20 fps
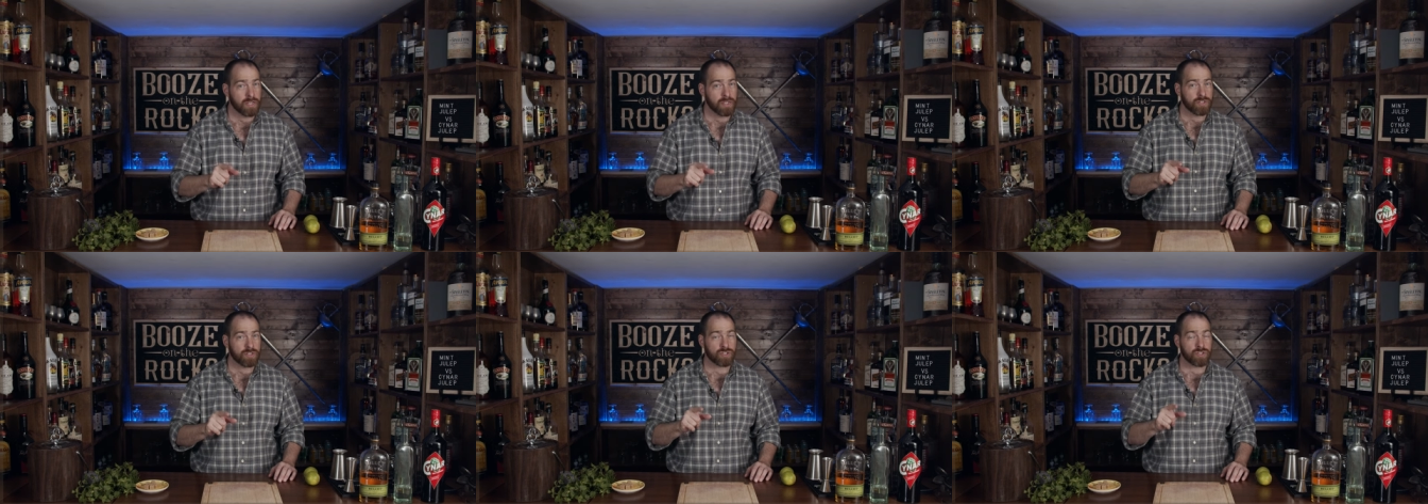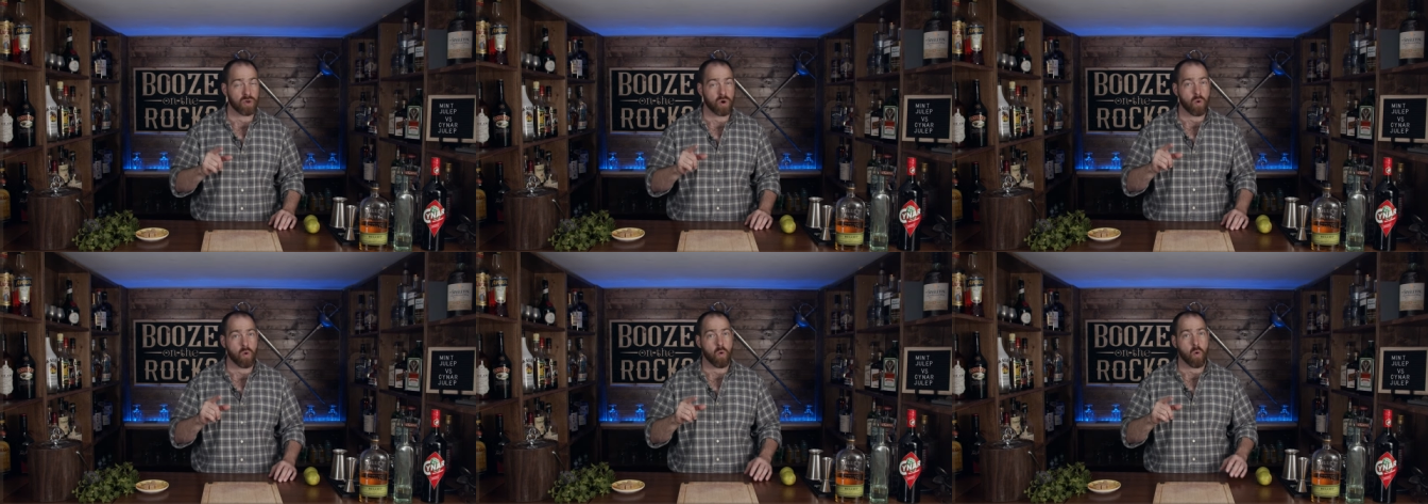
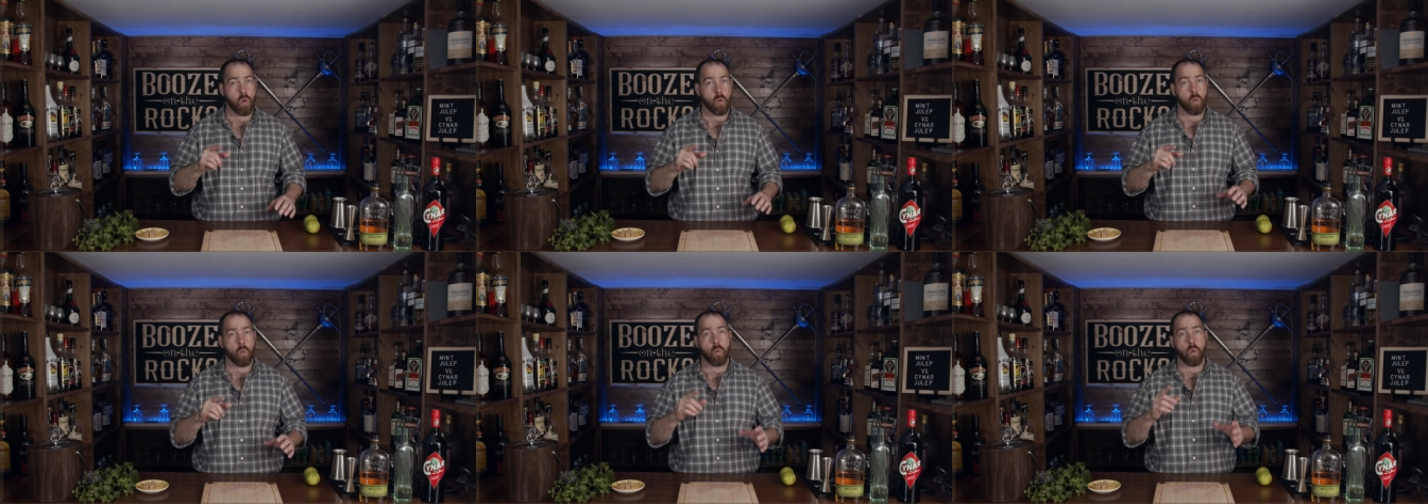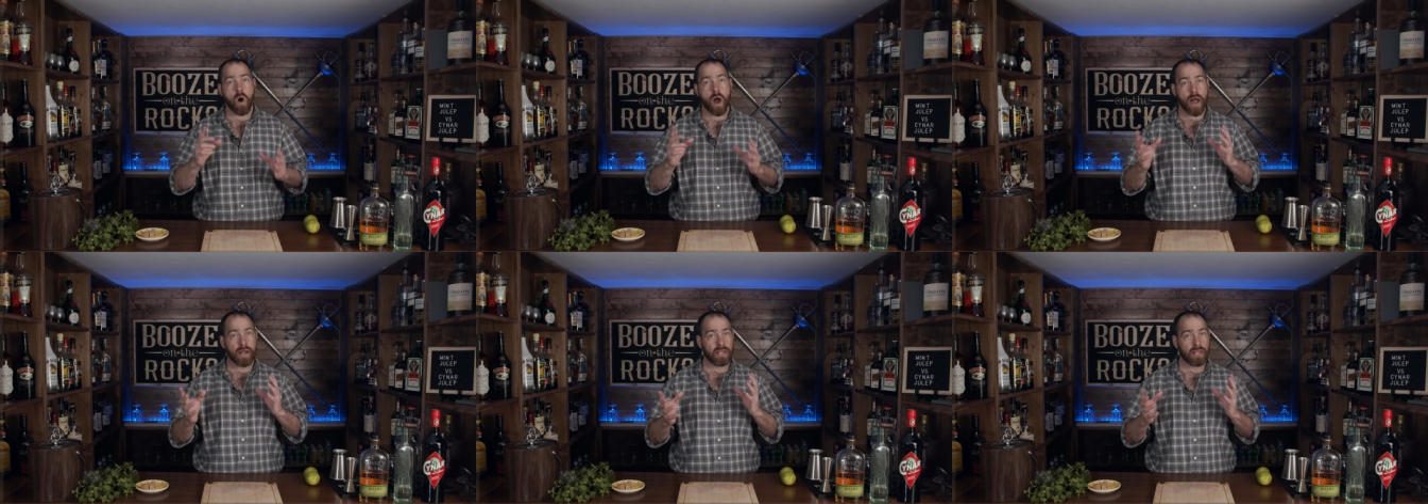So
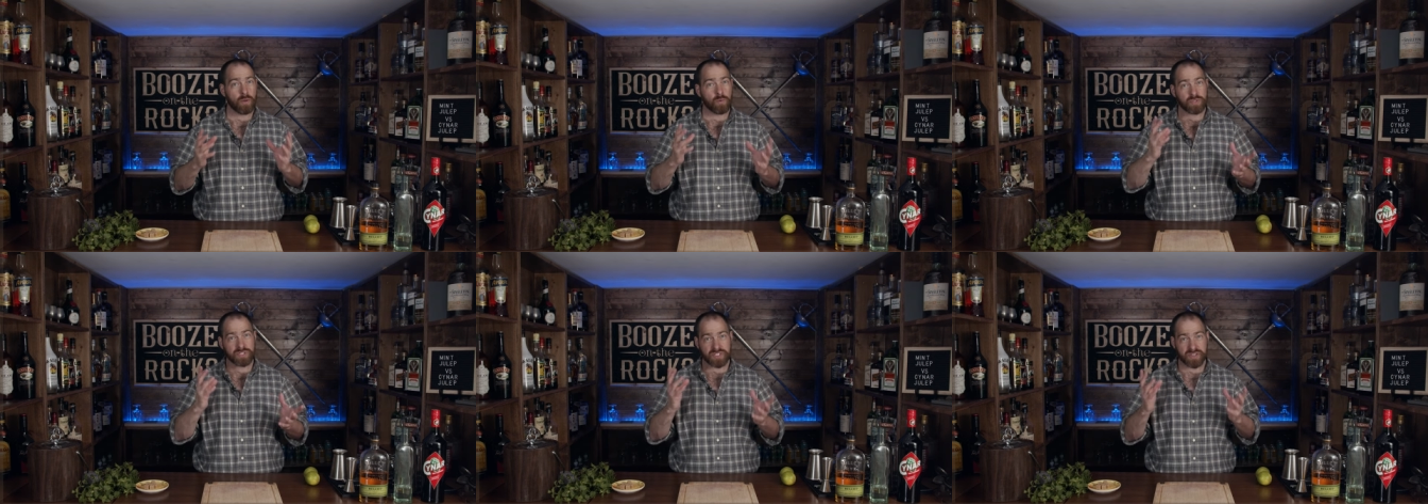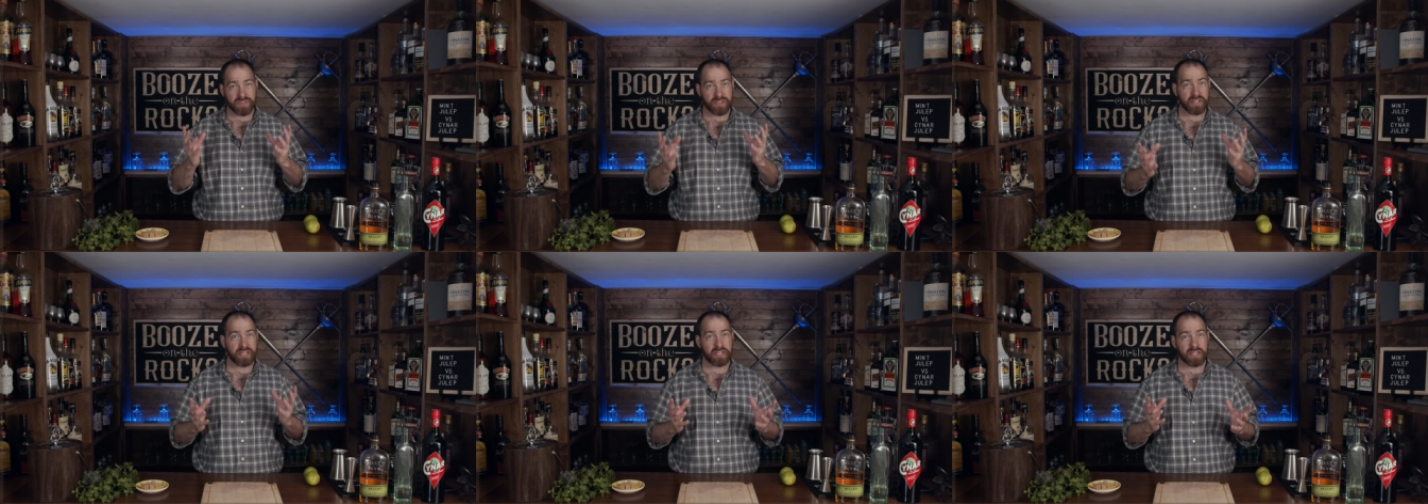while I
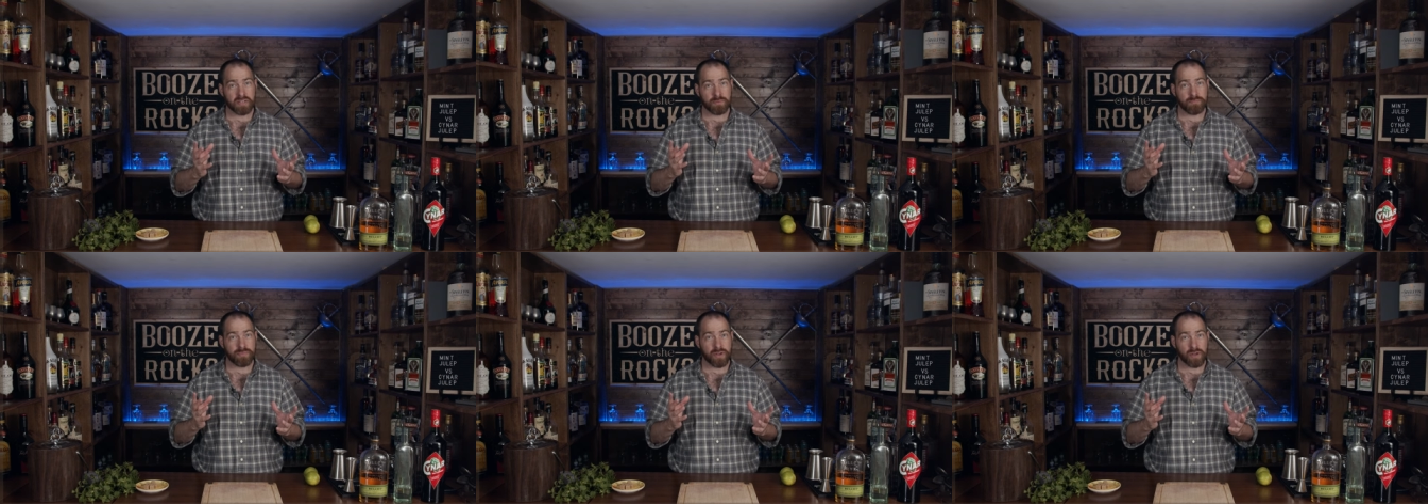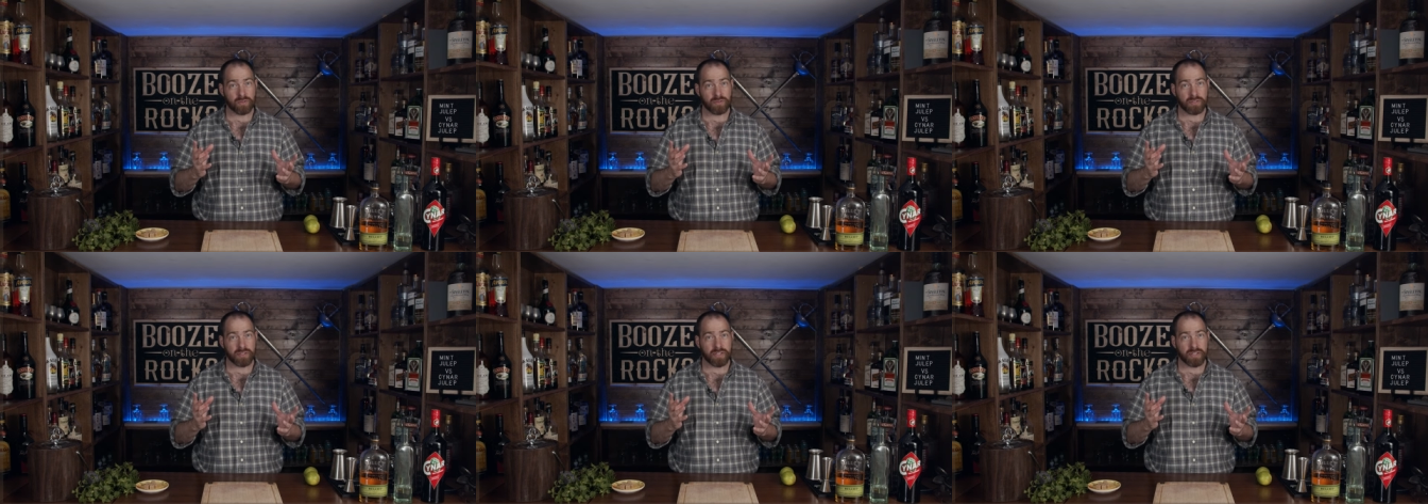was thinking
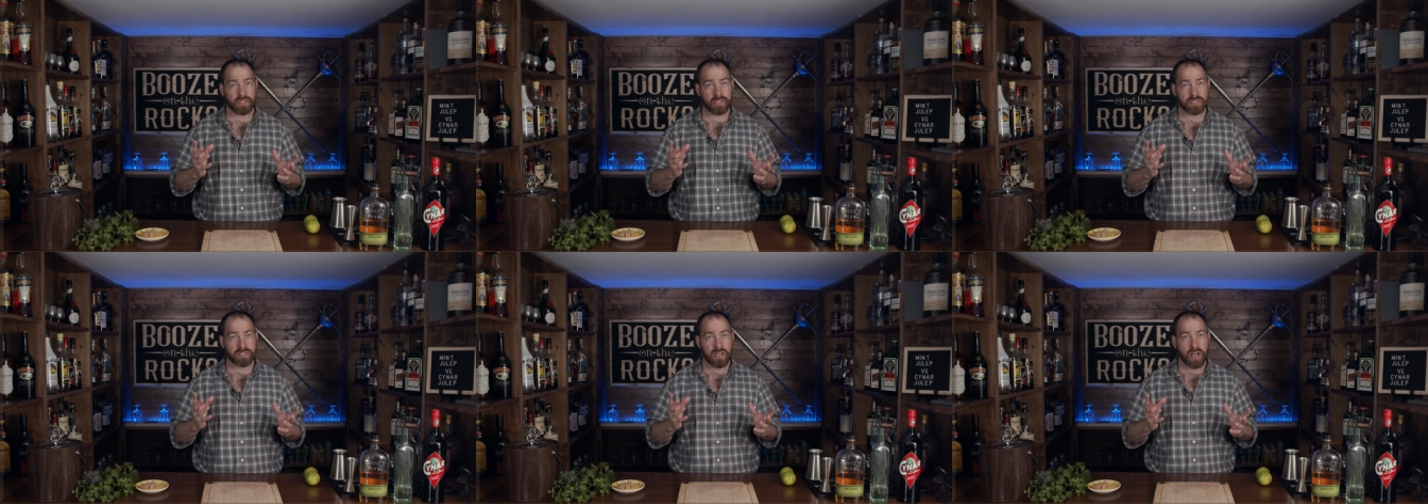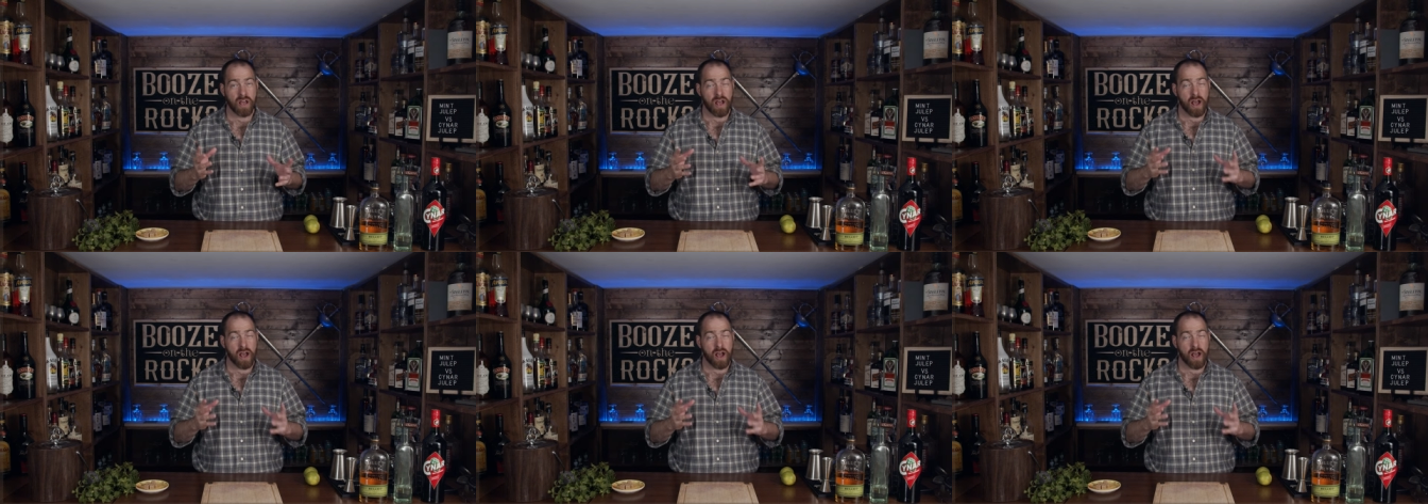about this,